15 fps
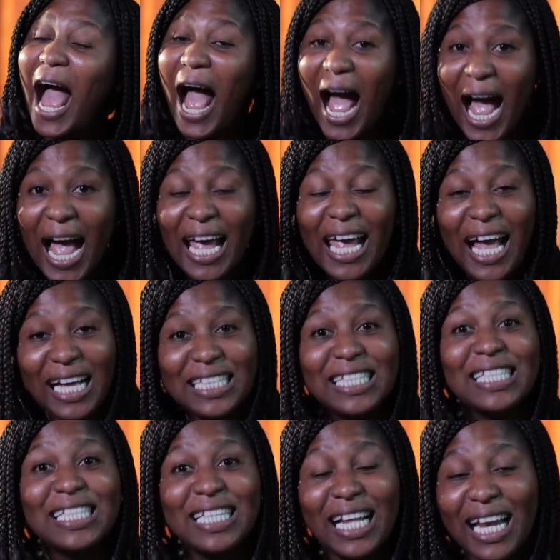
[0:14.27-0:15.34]
I,
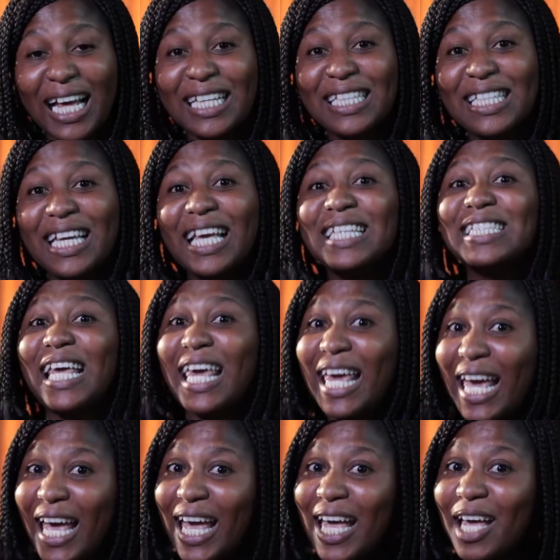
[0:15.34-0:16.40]
Auntie Selasie, is
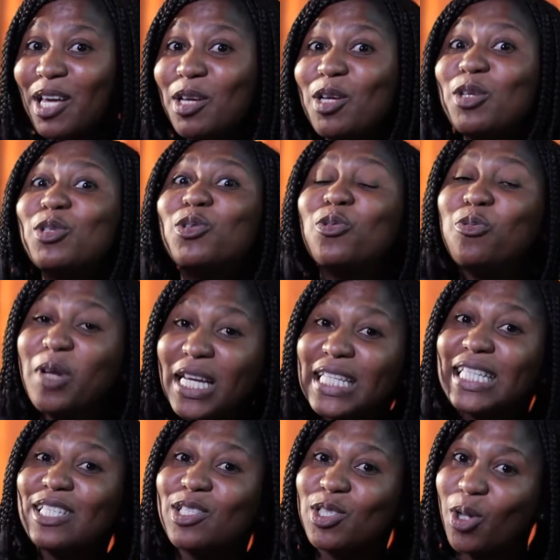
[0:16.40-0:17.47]
here to
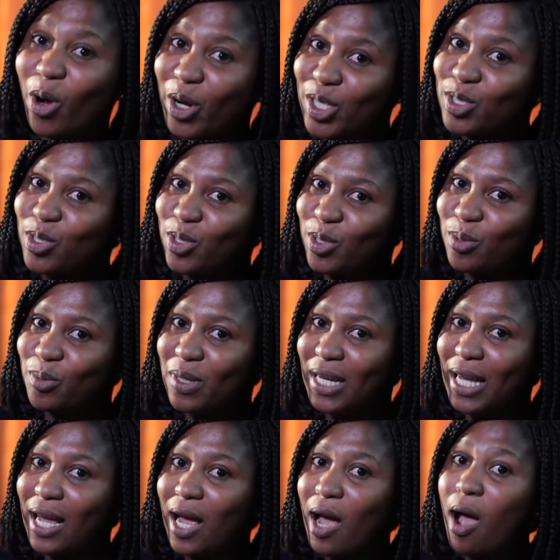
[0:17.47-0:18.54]
read this story to
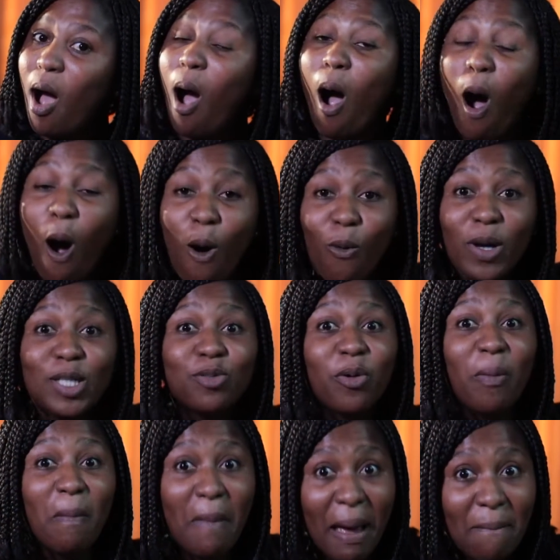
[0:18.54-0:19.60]
you. Always
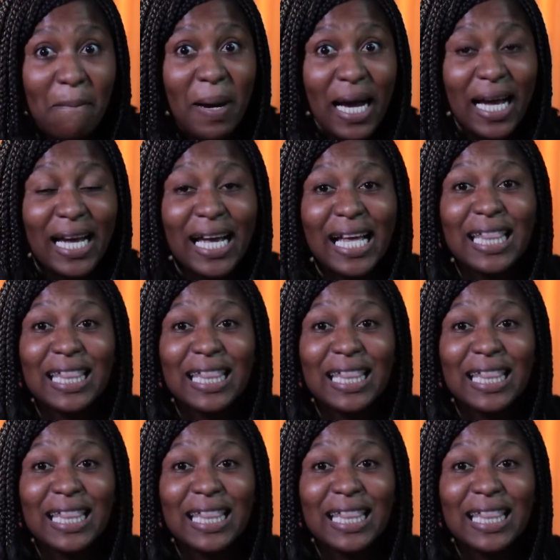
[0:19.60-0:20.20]
remember